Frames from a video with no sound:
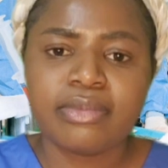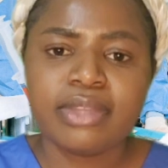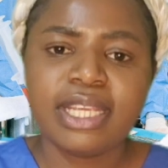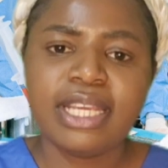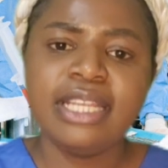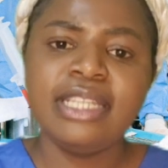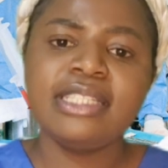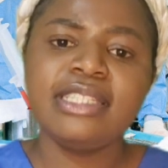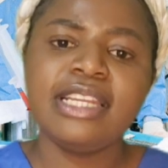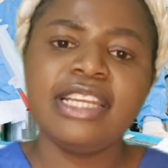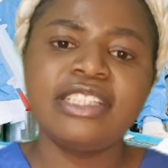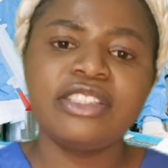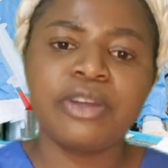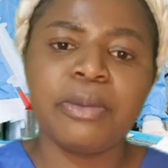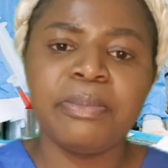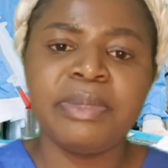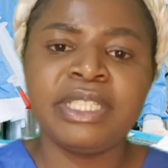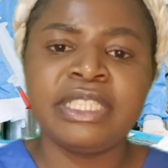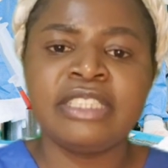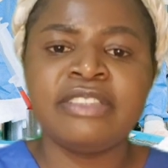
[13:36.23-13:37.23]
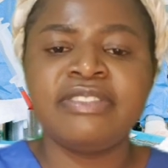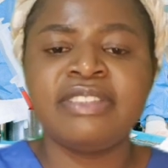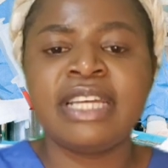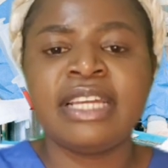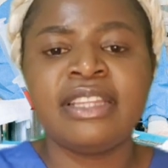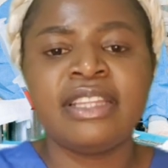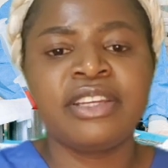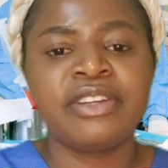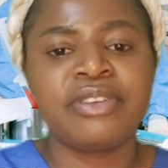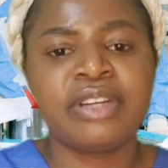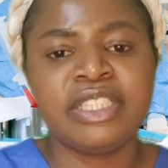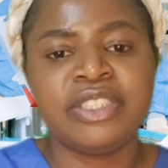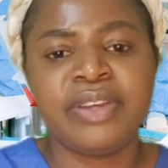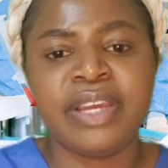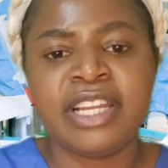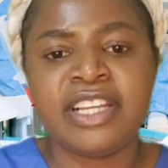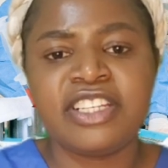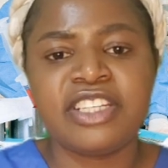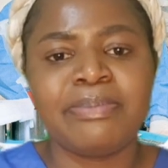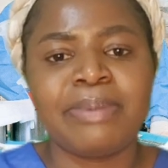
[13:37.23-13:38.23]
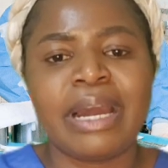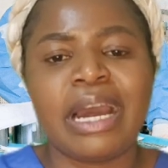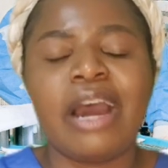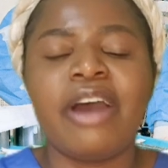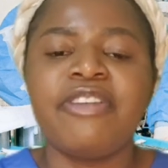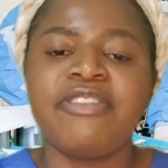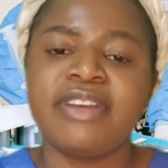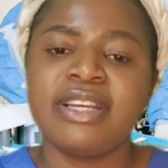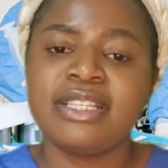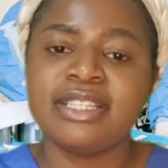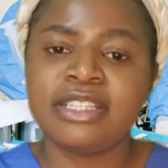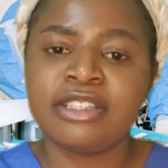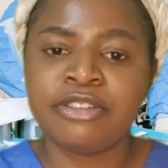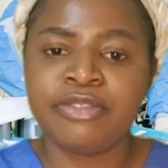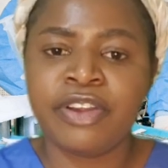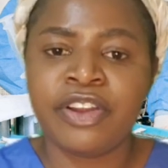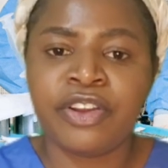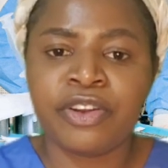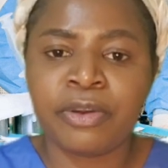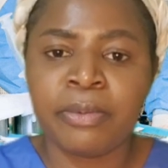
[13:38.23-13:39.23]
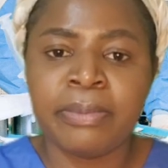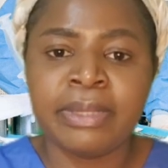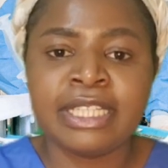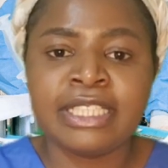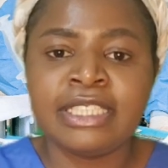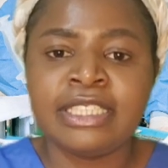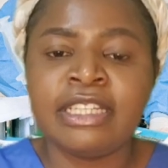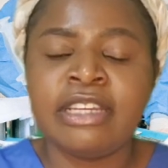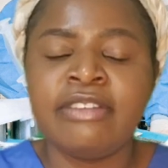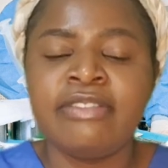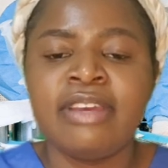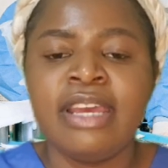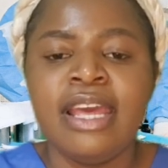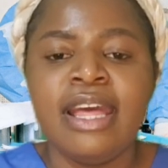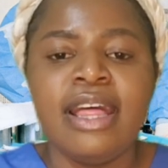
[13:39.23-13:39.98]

it's less competitive than the graduate entry, but however it's still very competitive.